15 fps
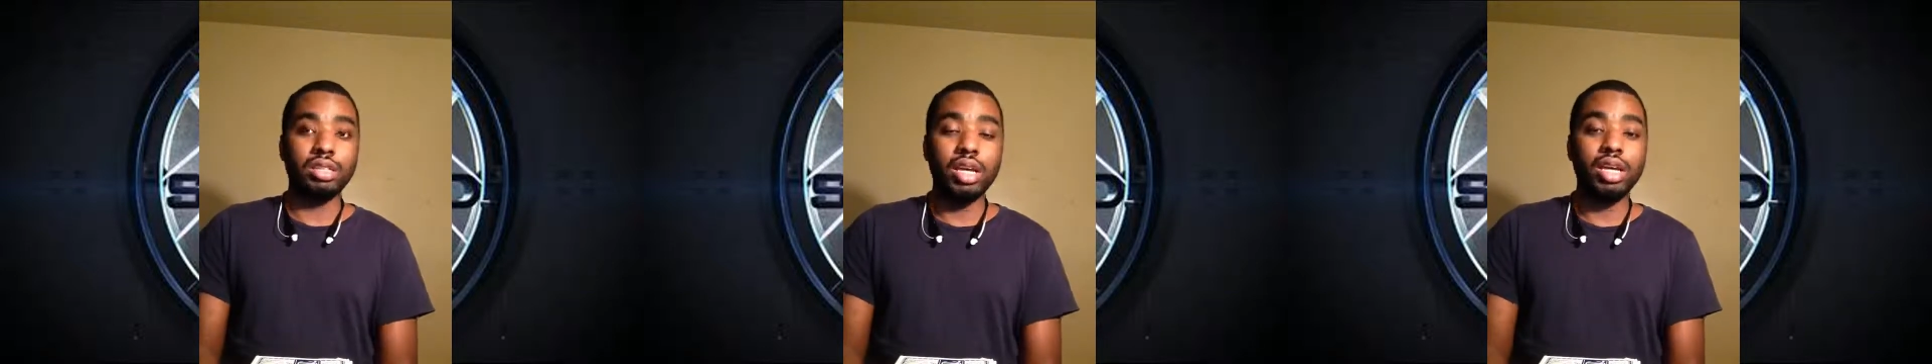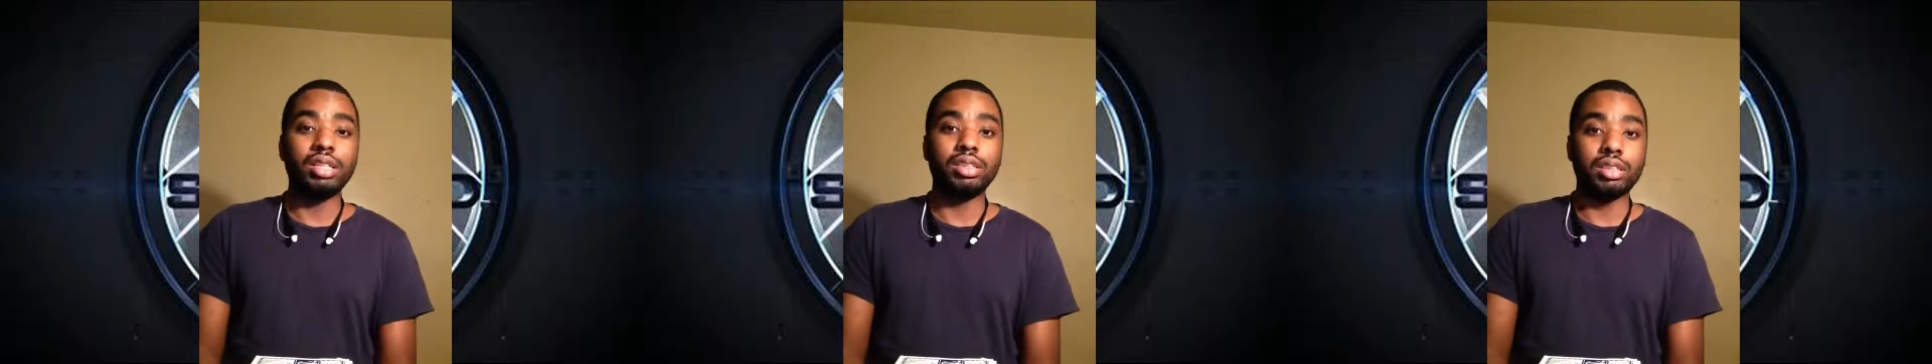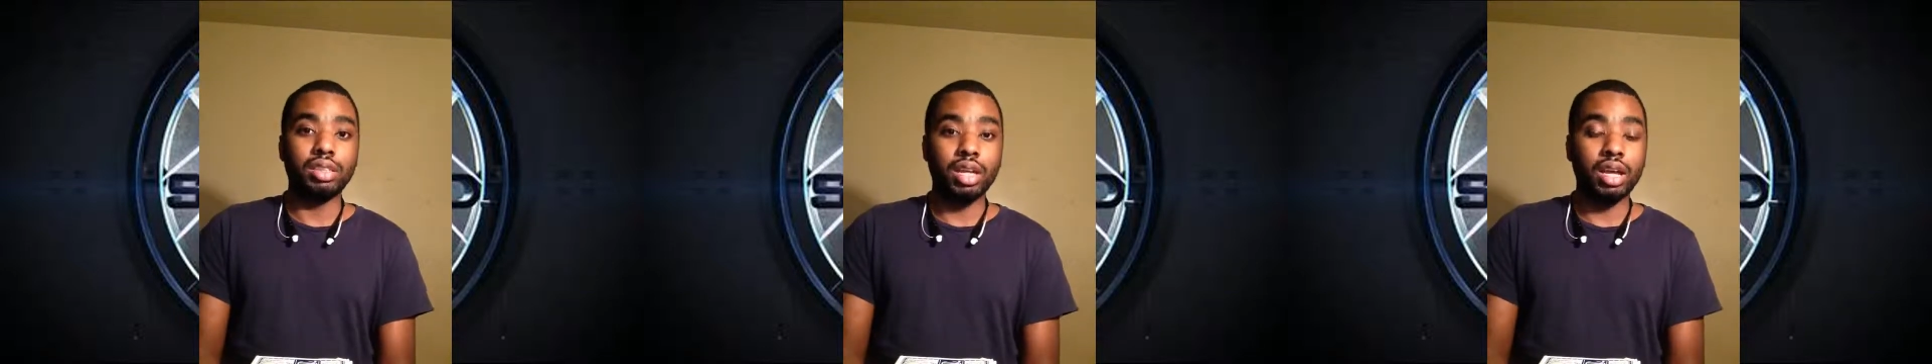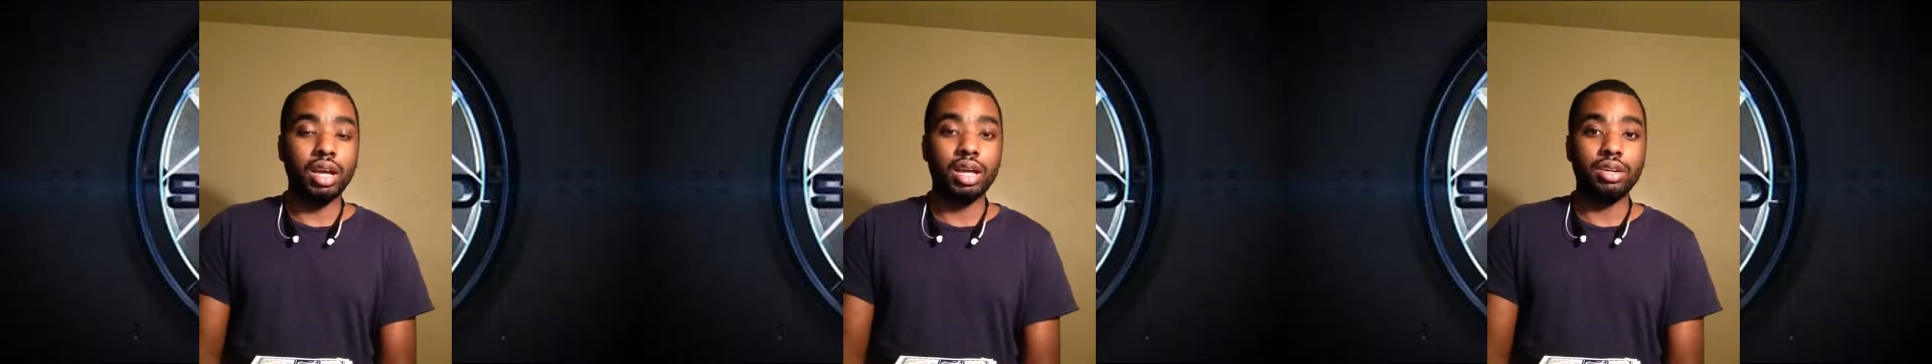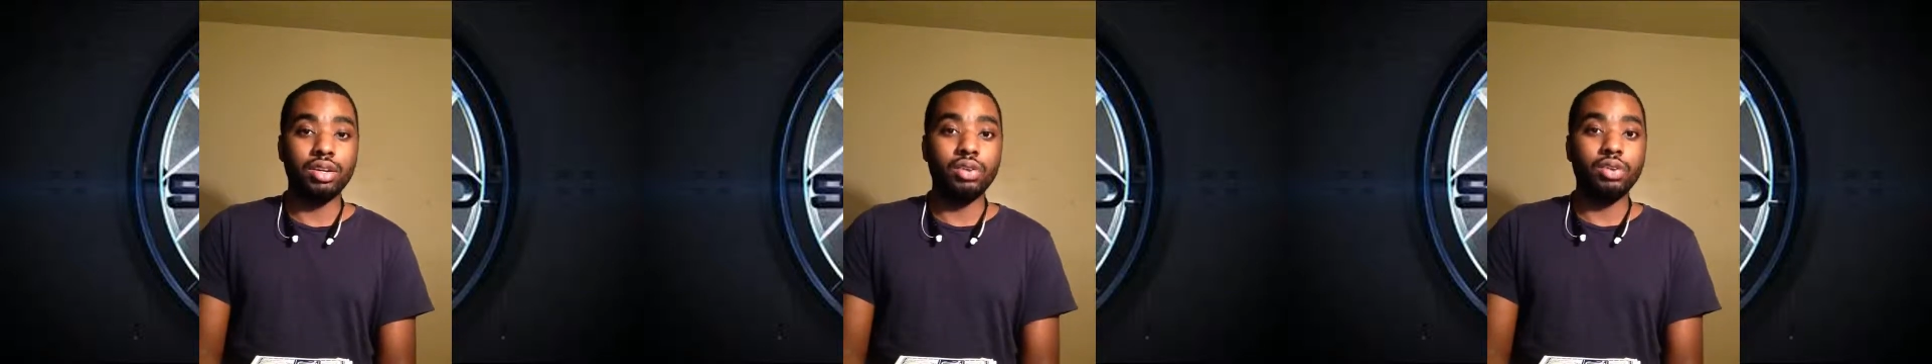yes, like
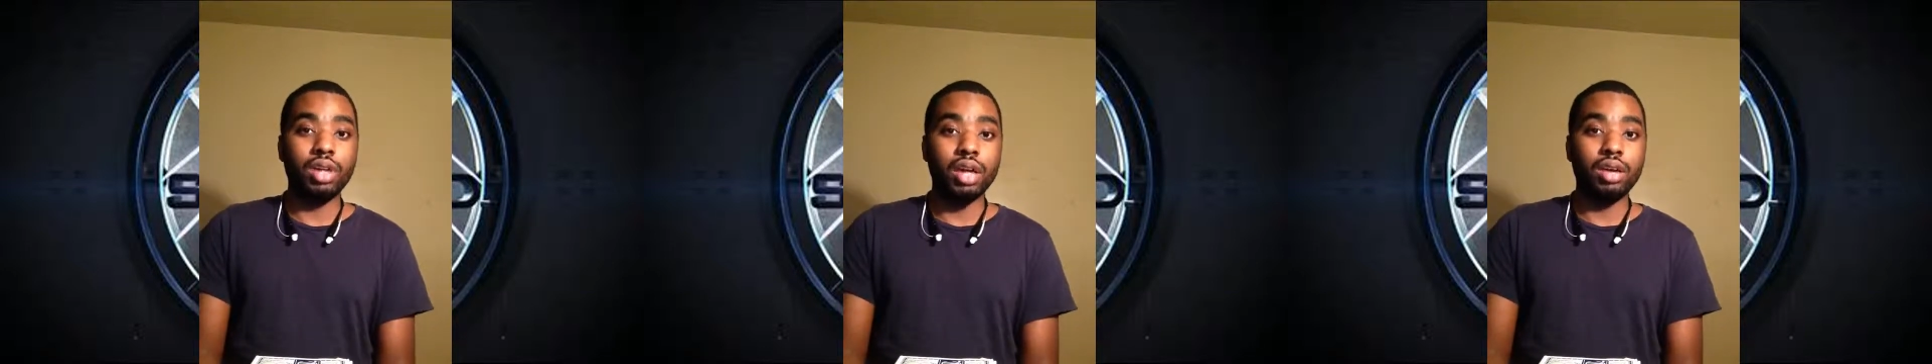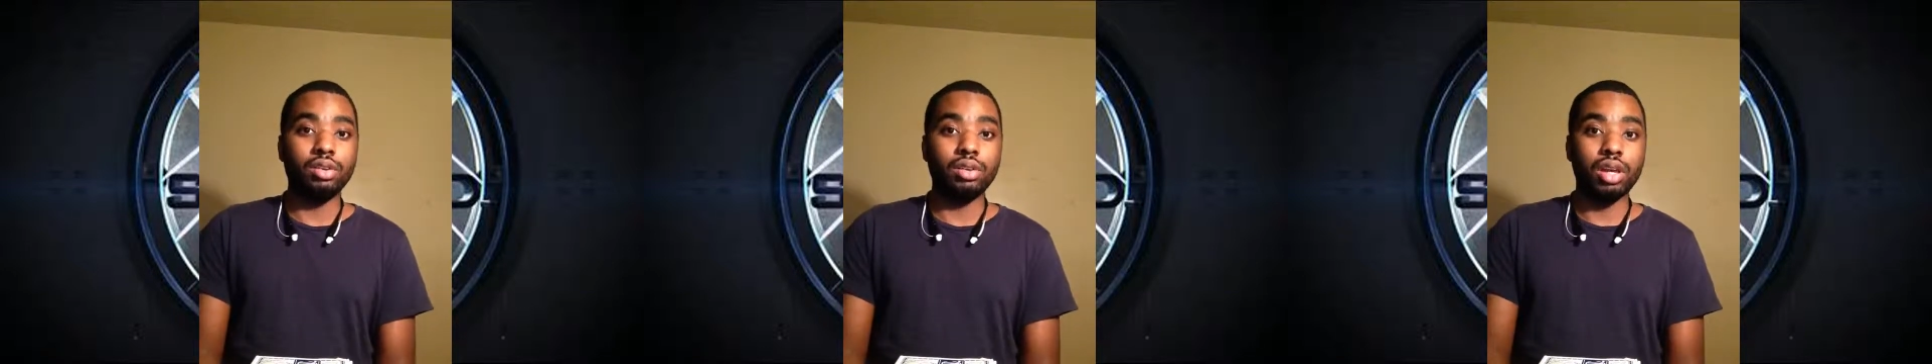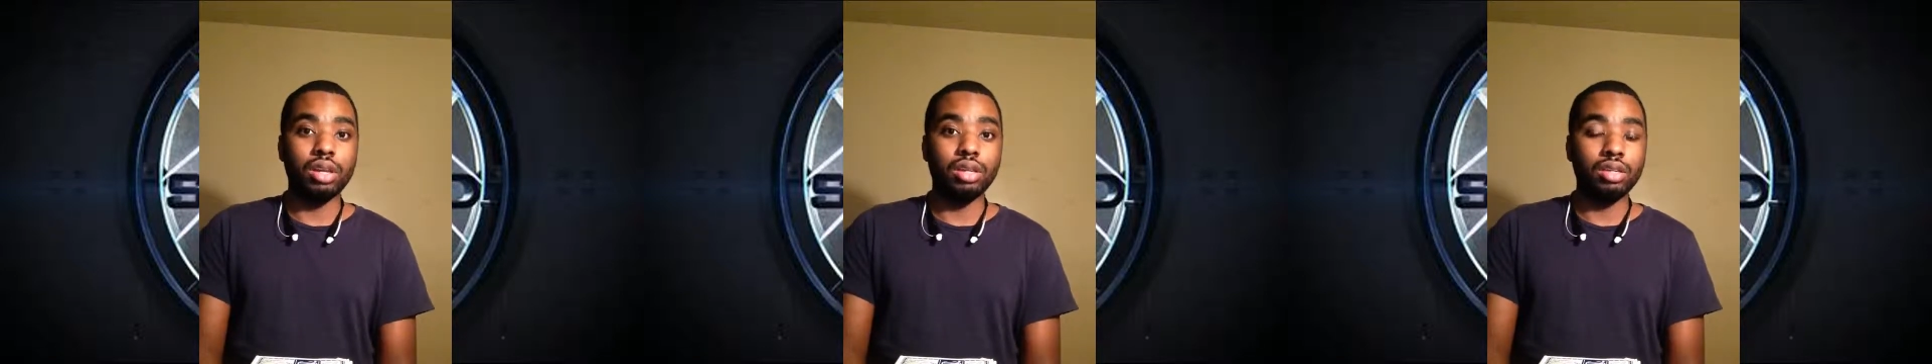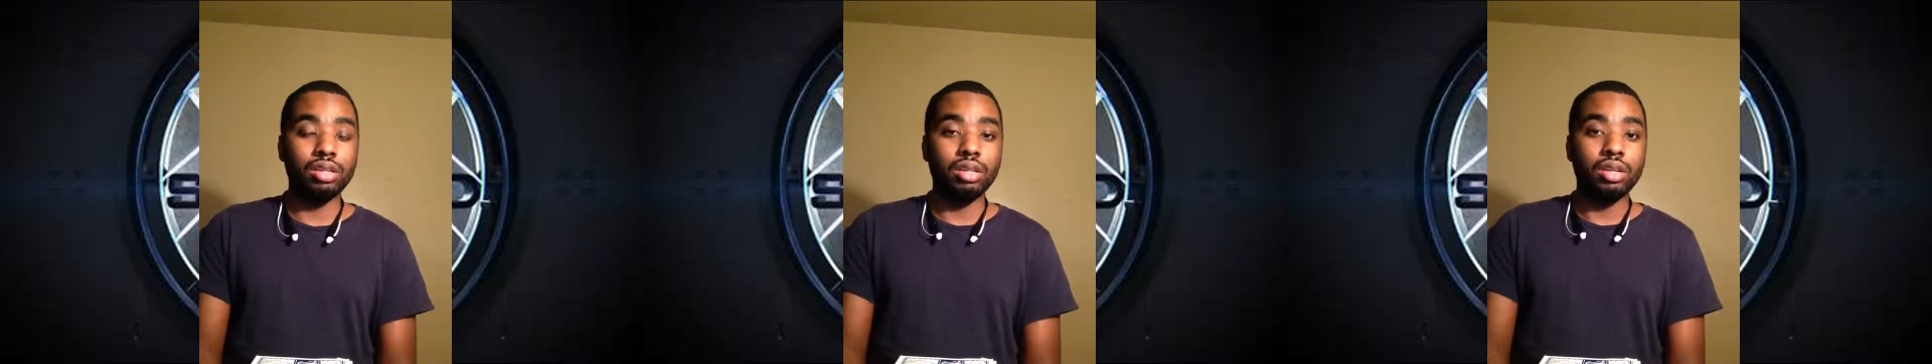I know that, and